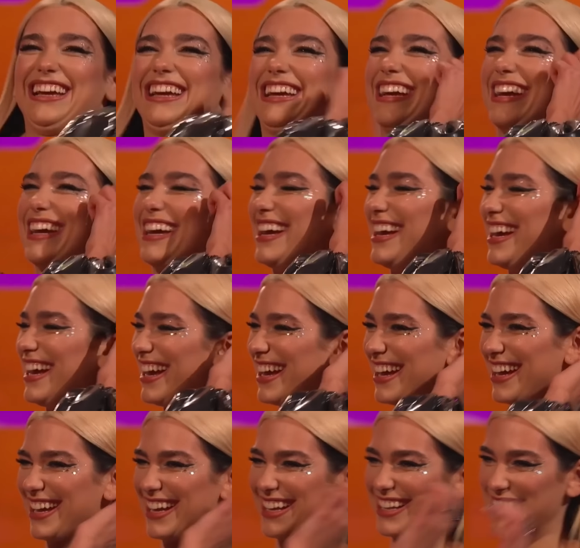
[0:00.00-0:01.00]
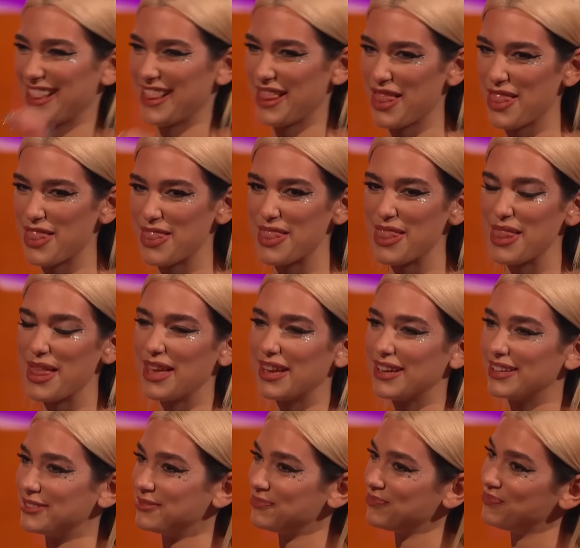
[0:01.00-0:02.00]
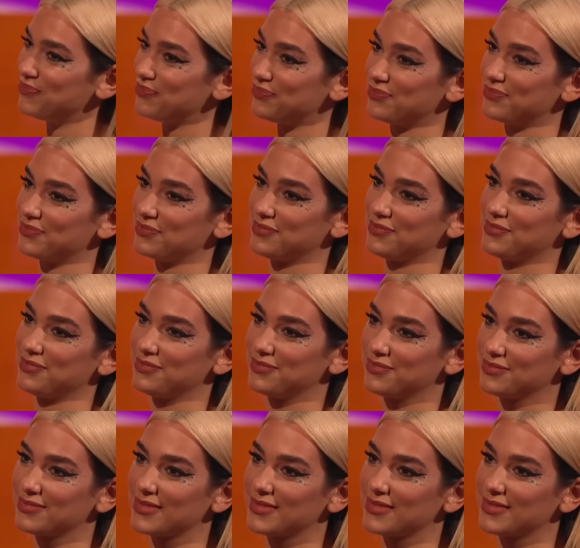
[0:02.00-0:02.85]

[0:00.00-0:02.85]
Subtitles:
that's a lot of silver. Are you very hot?